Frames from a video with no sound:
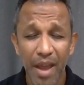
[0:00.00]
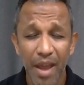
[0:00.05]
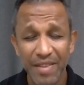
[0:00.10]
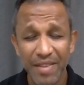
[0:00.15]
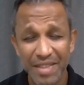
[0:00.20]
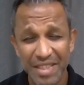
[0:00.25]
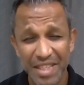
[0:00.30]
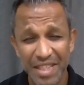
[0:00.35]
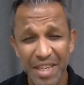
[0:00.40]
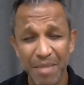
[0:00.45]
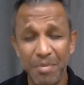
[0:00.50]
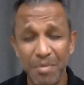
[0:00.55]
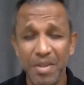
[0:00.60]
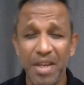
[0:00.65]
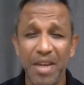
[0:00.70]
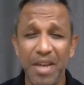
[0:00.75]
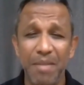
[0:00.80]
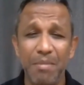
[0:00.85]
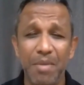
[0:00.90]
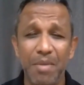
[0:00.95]
at the same
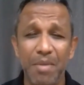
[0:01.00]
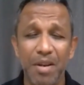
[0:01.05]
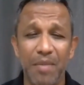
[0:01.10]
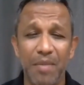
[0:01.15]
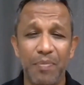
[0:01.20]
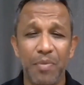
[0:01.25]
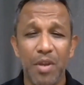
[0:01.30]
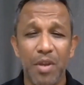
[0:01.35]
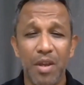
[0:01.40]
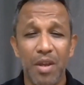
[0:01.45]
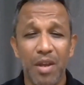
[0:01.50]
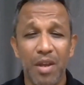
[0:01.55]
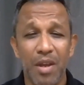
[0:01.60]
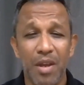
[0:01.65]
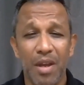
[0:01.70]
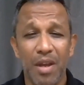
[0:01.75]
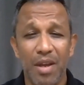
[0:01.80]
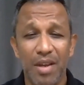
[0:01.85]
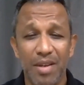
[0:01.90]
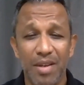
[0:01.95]
time,
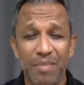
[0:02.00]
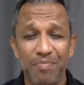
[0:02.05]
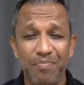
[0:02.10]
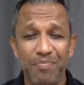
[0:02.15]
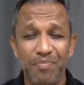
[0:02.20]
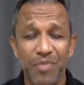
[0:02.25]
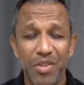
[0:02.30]
uh,